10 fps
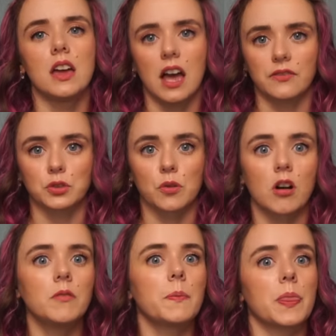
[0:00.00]
After
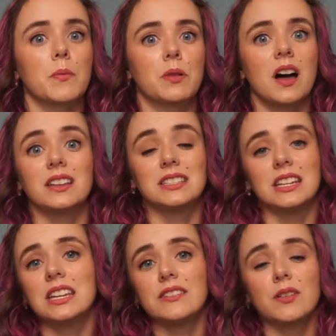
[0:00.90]
all, the plot
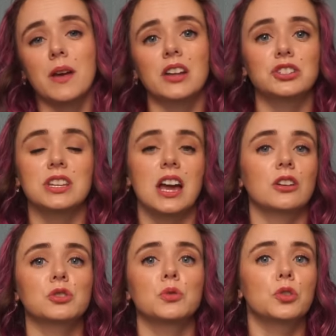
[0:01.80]
didn't even match the
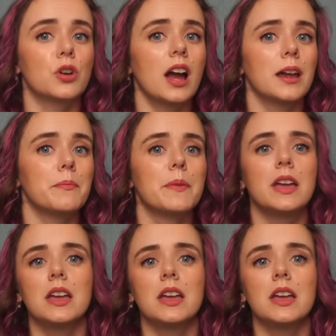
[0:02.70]
actual crime.